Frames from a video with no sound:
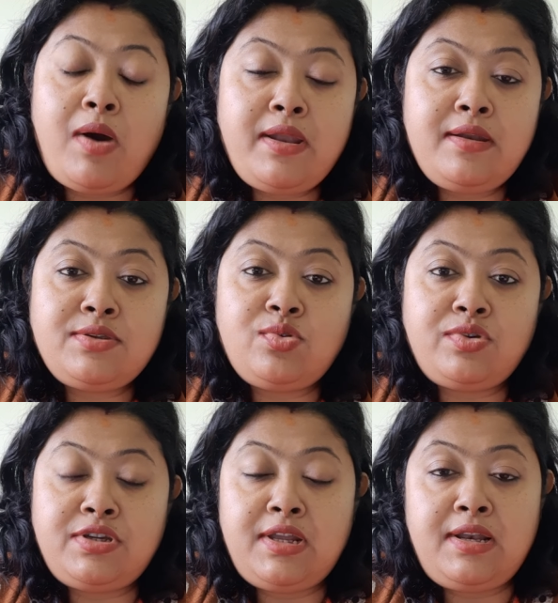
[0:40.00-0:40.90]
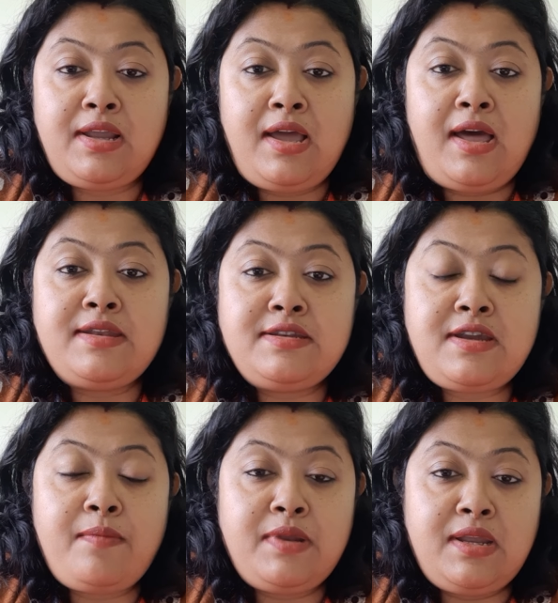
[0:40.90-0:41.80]
the social
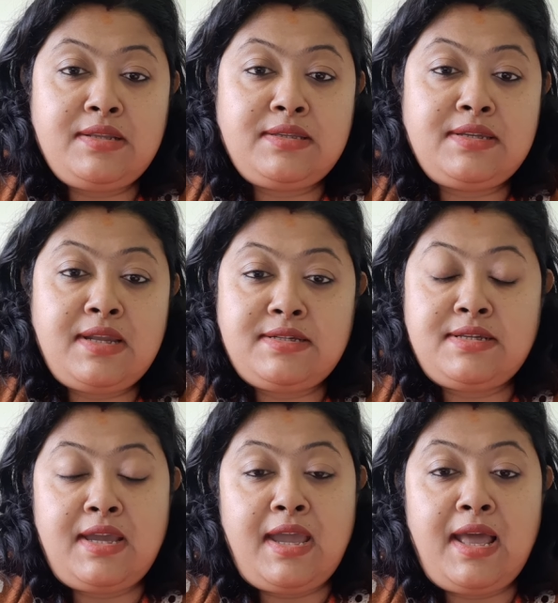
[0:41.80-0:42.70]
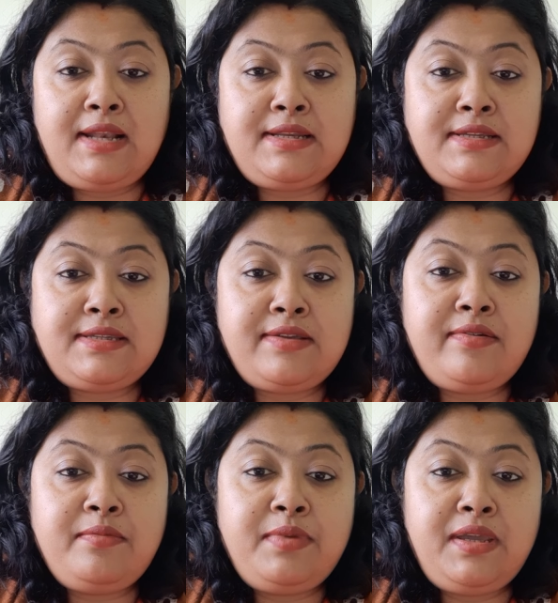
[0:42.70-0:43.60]
determinants that health is
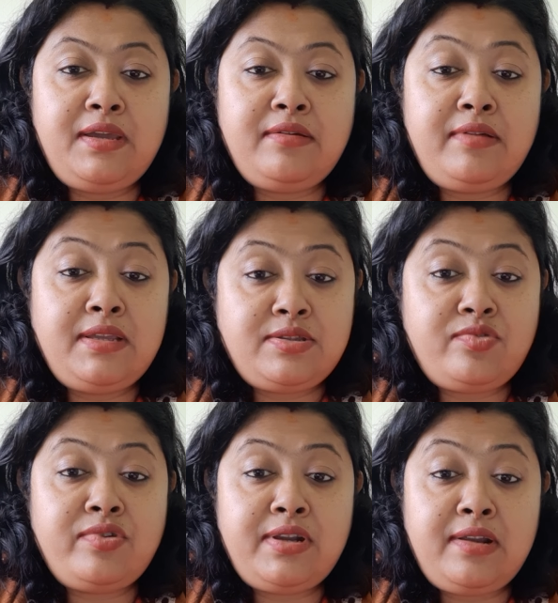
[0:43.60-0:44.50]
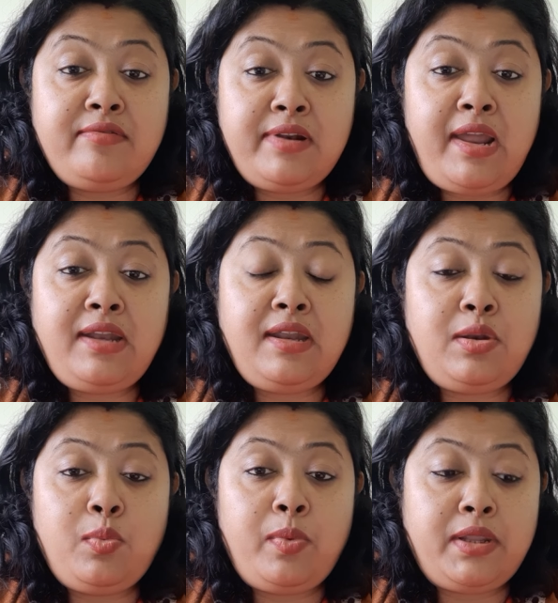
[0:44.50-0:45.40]

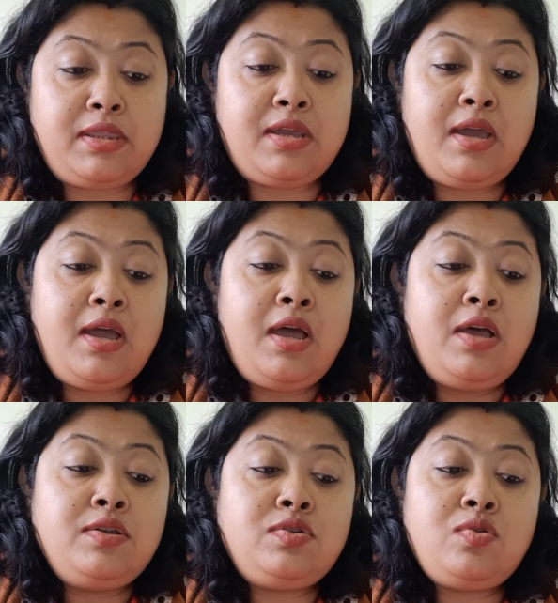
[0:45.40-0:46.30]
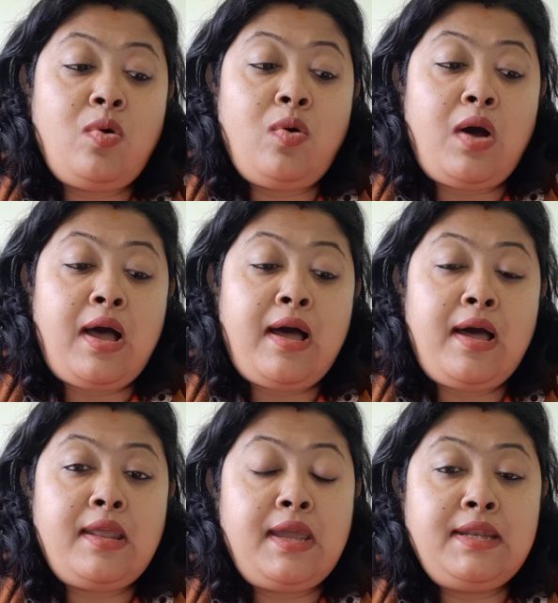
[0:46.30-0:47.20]
related with. So
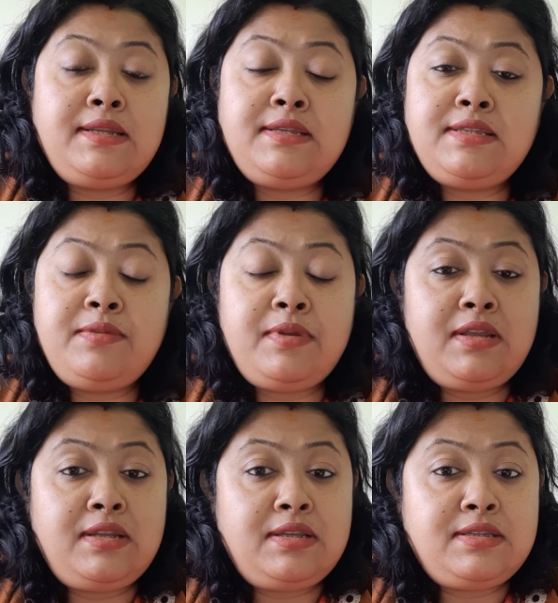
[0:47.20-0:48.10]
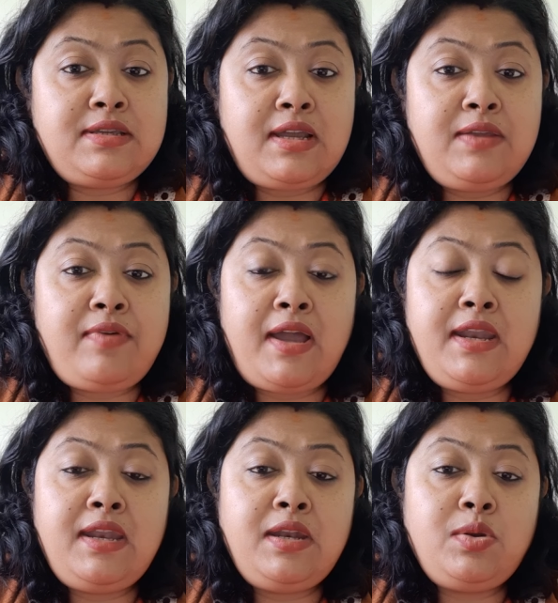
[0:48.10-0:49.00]
it is
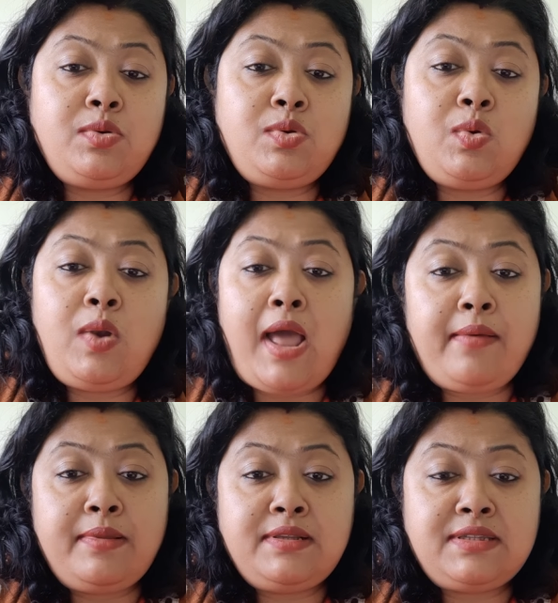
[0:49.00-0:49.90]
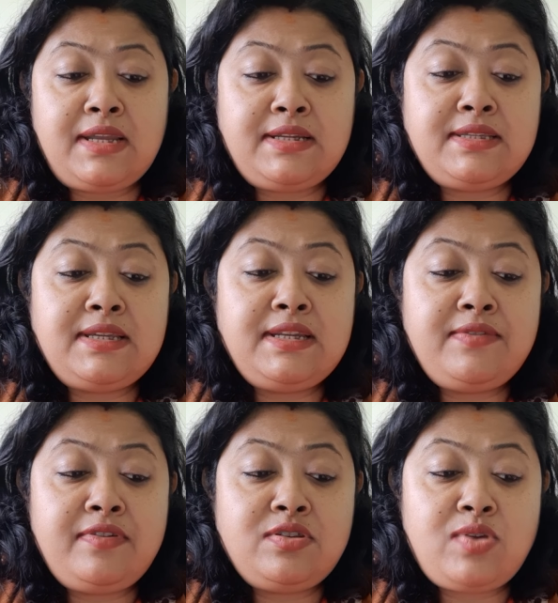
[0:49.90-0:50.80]
divided into two levels, that is
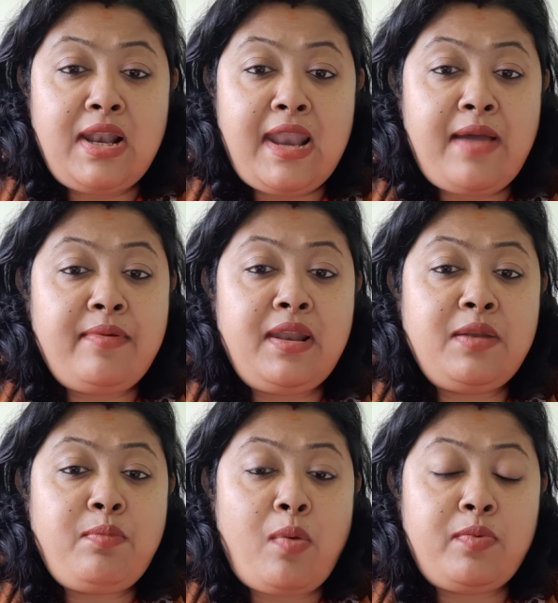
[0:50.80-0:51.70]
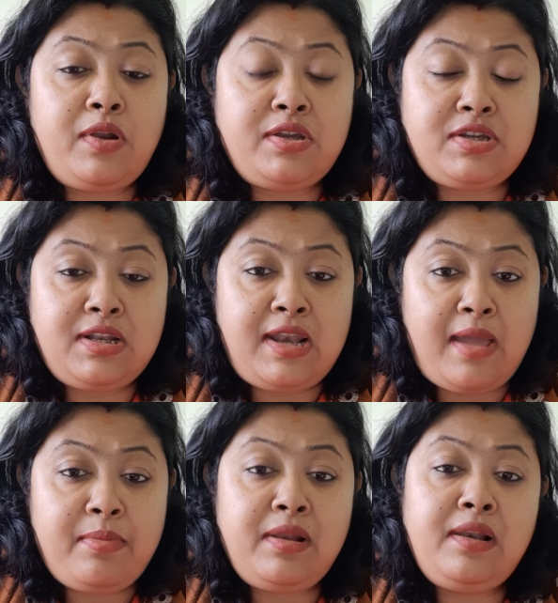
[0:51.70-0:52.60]
individual level and population
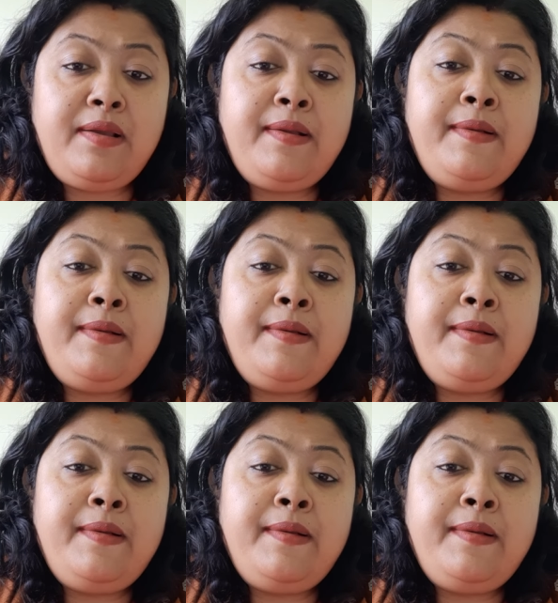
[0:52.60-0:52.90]
level.